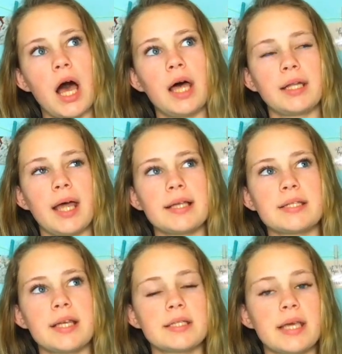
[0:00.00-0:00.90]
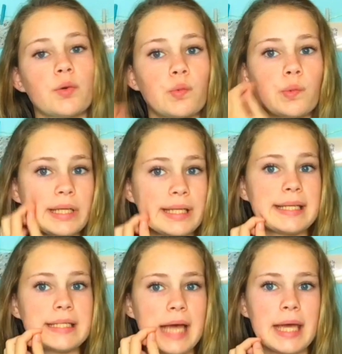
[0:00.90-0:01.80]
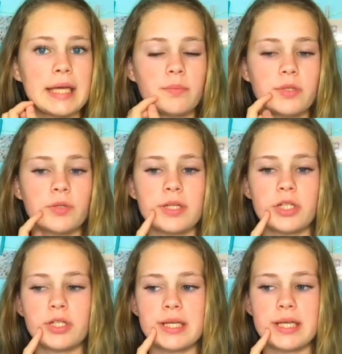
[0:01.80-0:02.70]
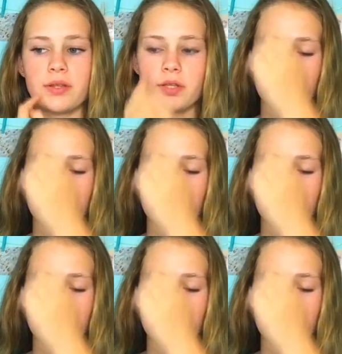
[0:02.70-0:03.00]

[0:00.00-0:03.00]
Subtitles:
unless it's like really tight in between your teeth.